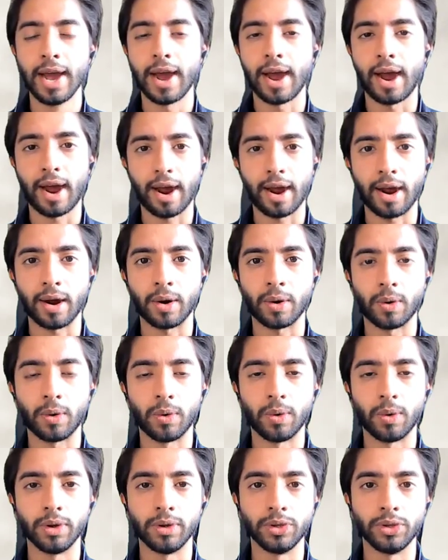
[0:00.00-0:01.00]

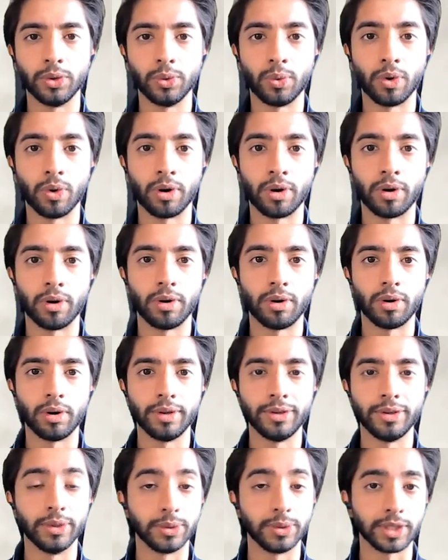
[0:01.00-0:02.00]
how you
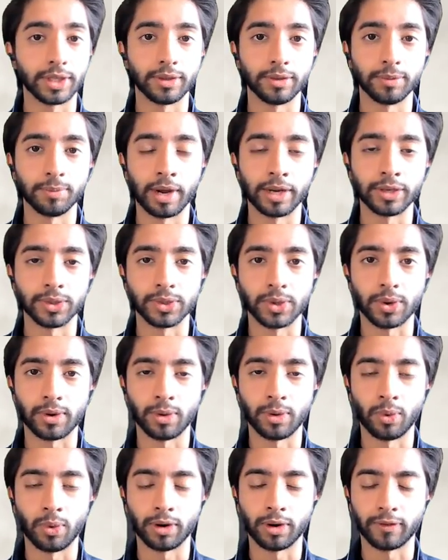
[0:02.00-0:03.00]
were using my
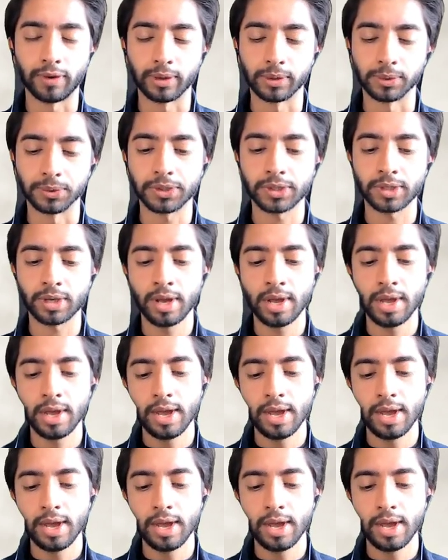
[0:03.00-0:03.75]
tutorial workflows.